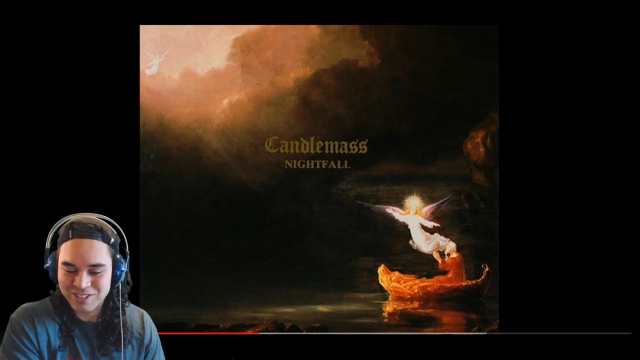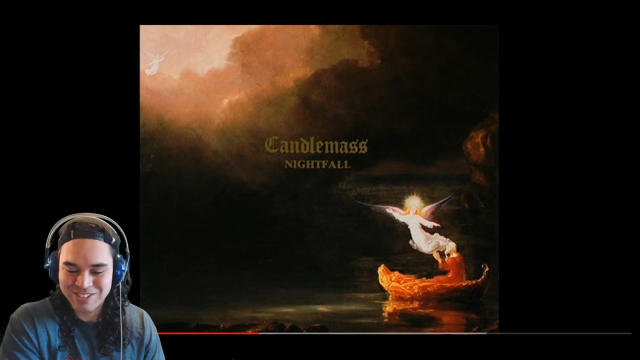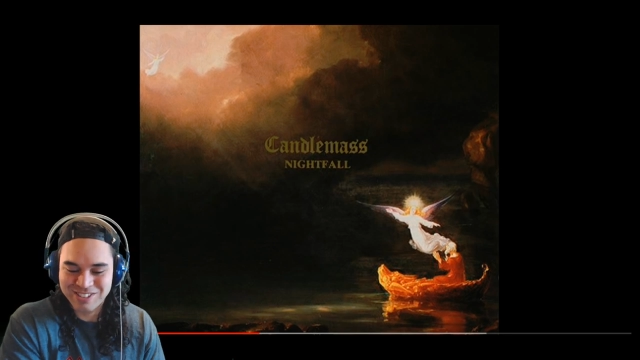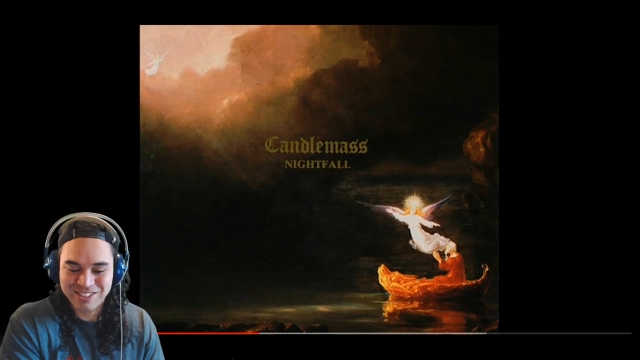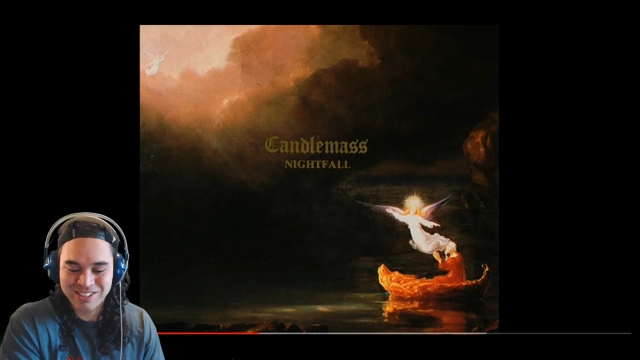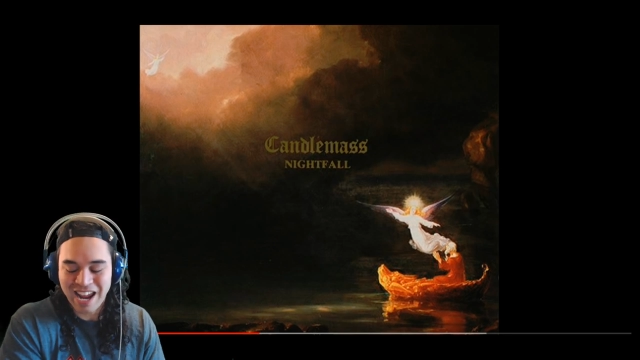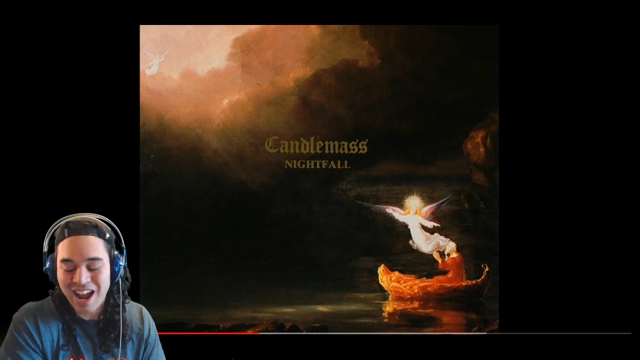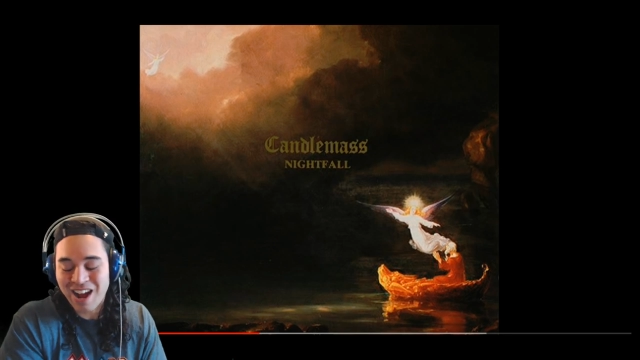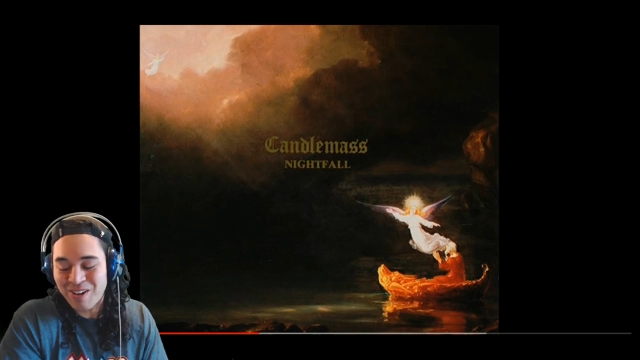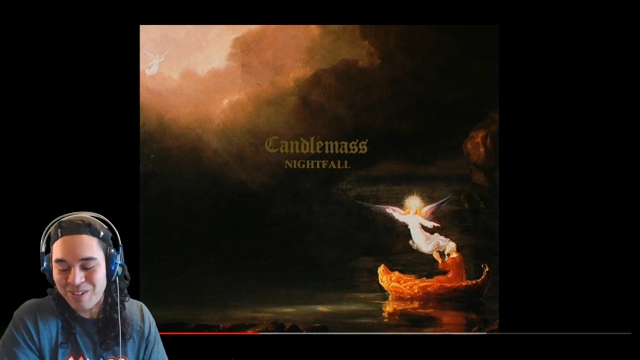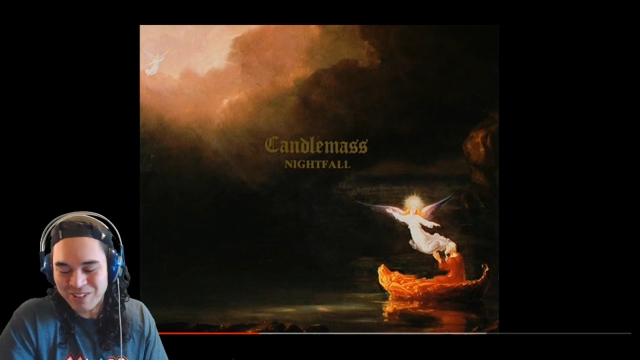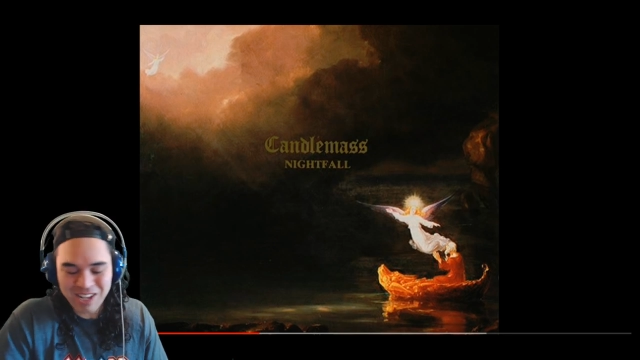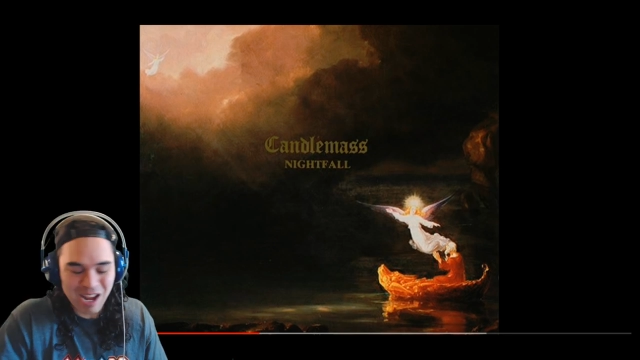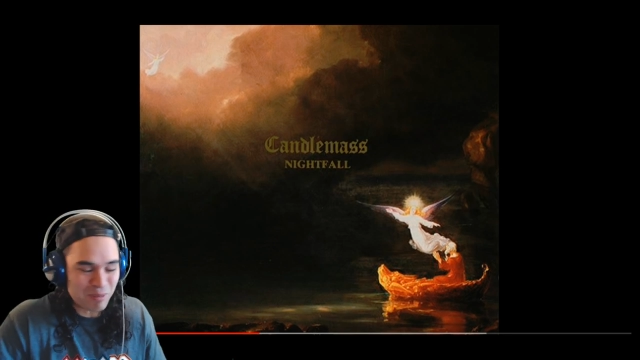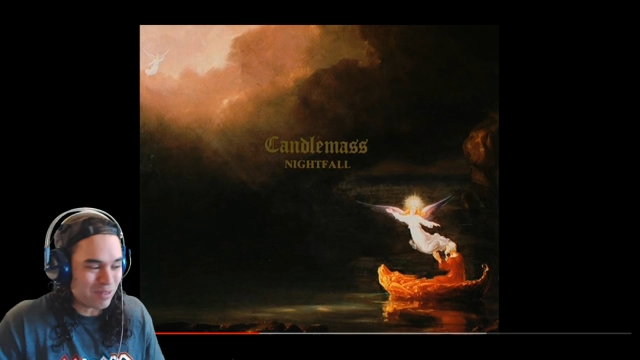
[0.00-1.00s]

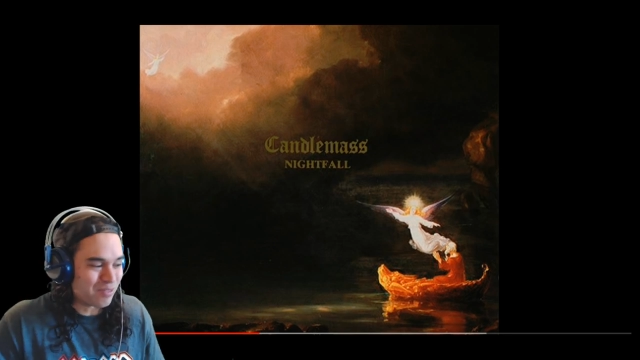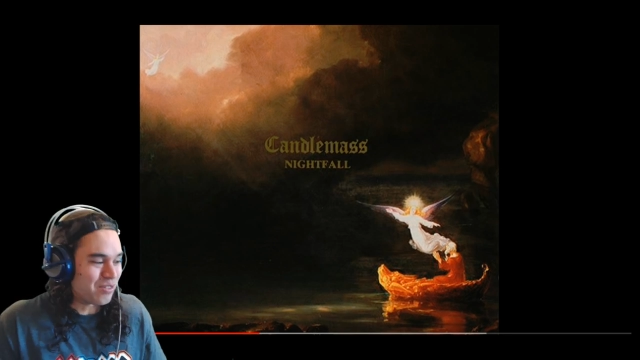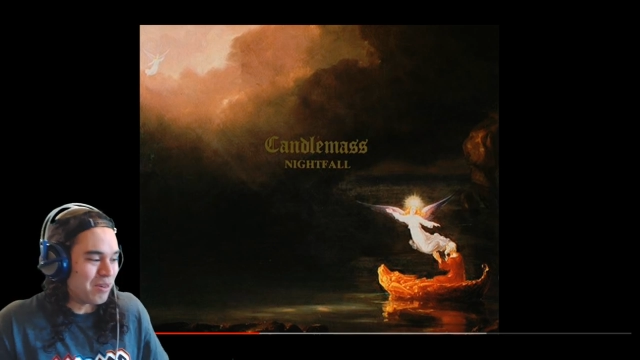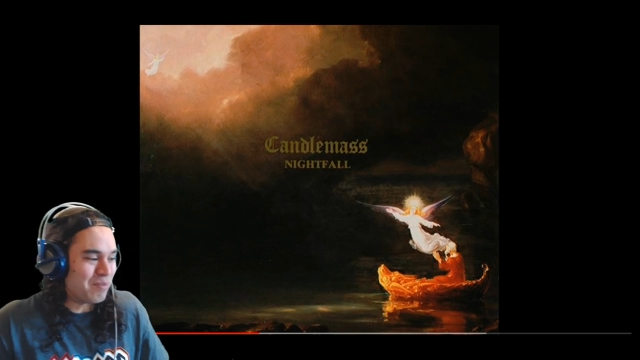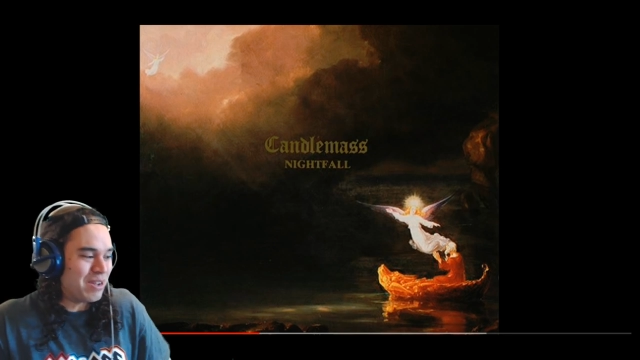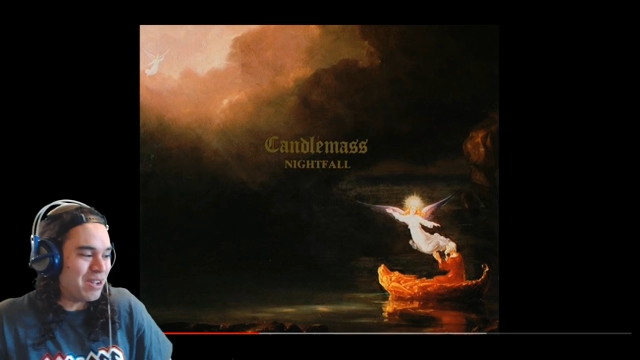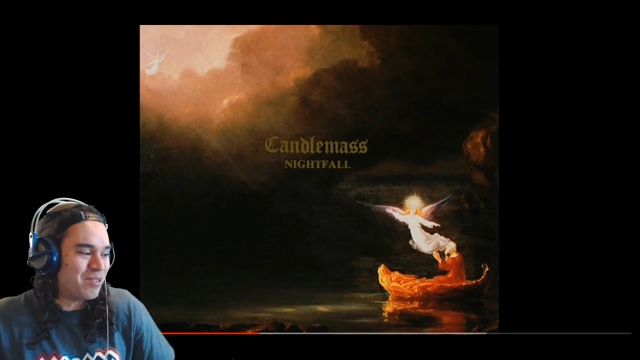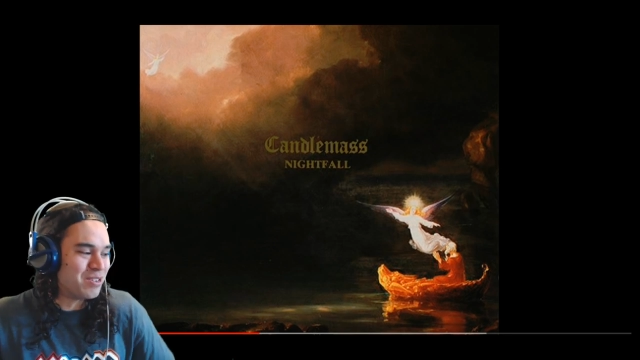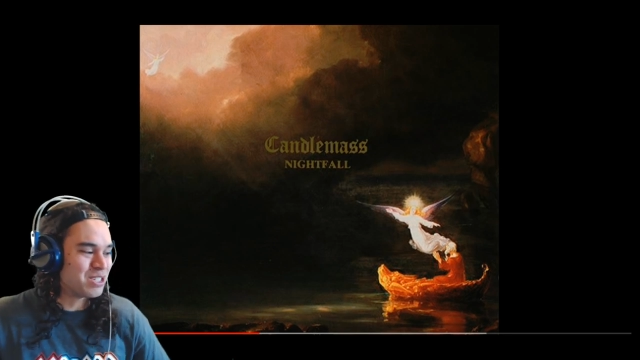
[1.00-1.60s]
sound coming from it,